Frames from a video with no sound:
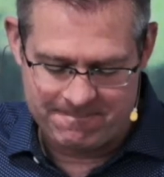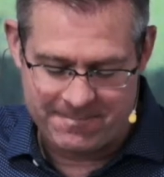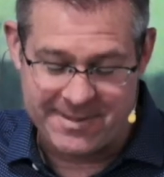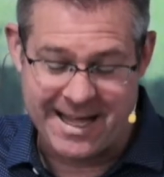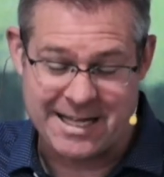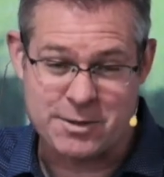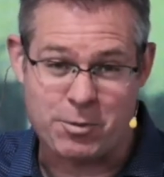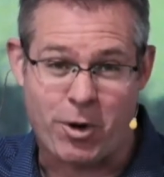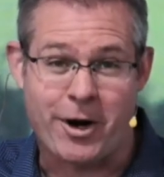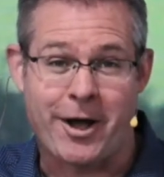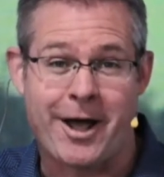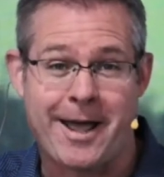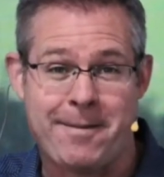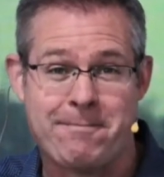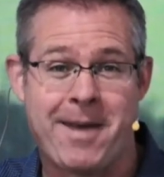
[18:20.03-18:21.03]
That's what
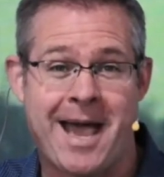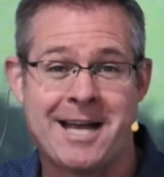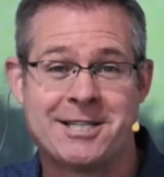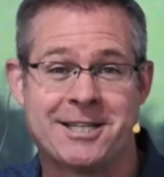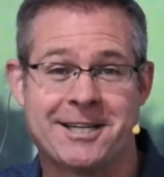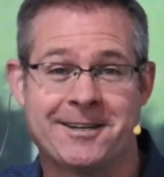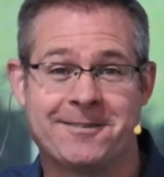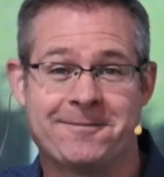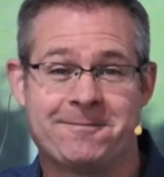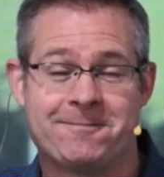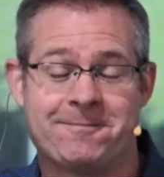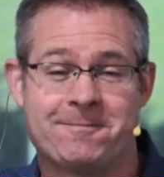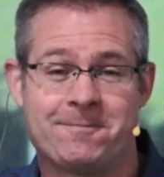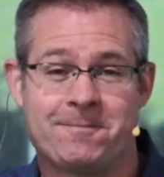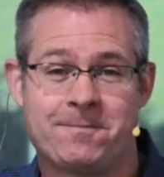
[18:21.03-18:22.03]
I imagine
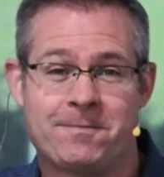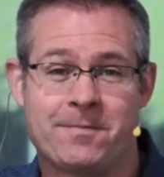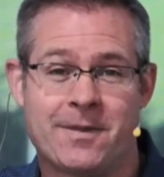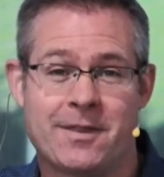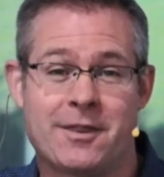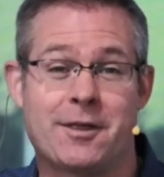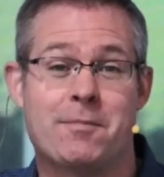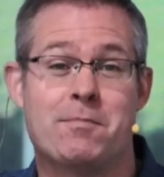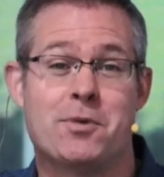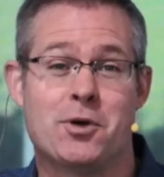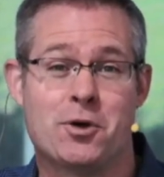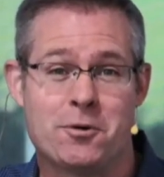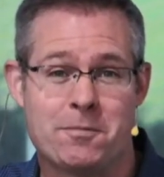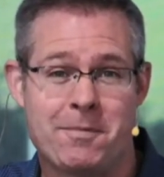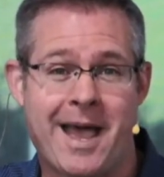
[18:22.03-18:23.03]
the
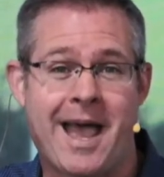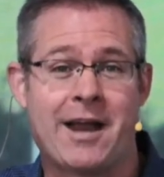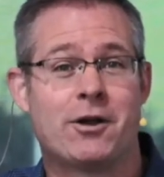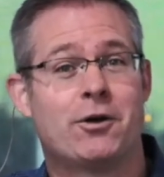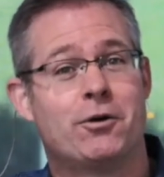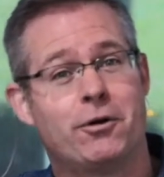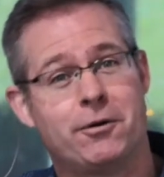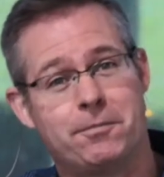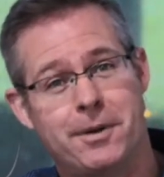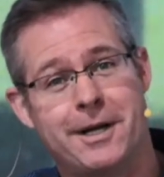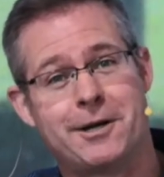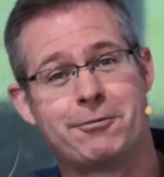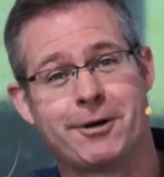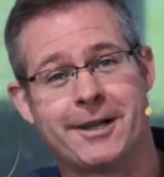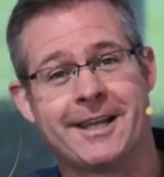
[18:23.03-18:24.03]
mute man who had
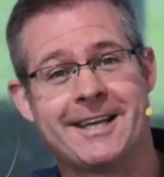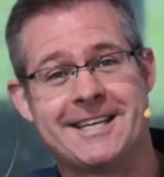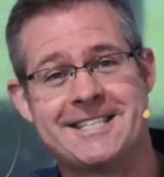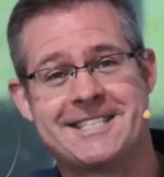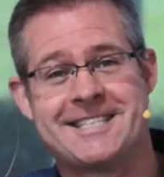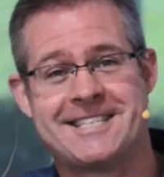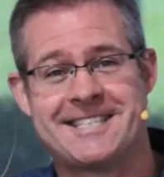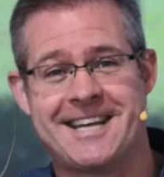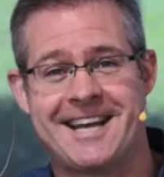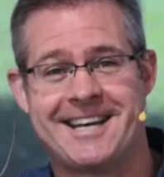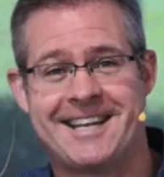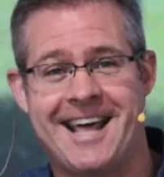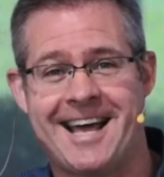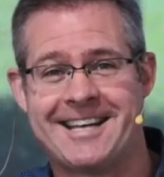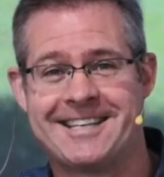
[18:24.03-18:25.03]
been released said that